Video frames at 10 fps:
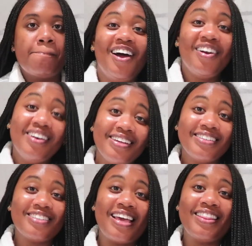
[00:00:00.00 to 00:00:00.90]
All
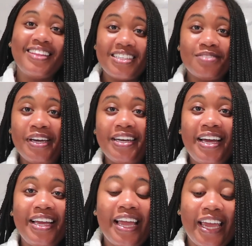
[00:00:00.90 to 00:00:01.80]
right, and that's my
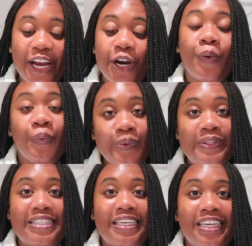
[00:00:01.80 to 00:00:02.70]
night care
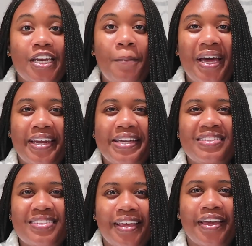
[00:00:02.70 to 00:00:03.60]
routine, my night
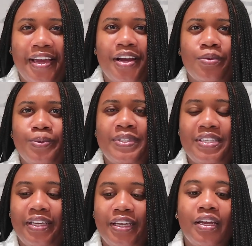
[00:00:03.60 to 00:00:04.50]
skincare
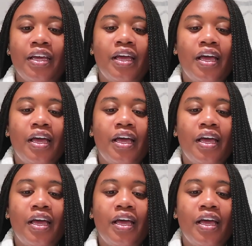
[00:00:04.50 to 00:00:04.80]
routine.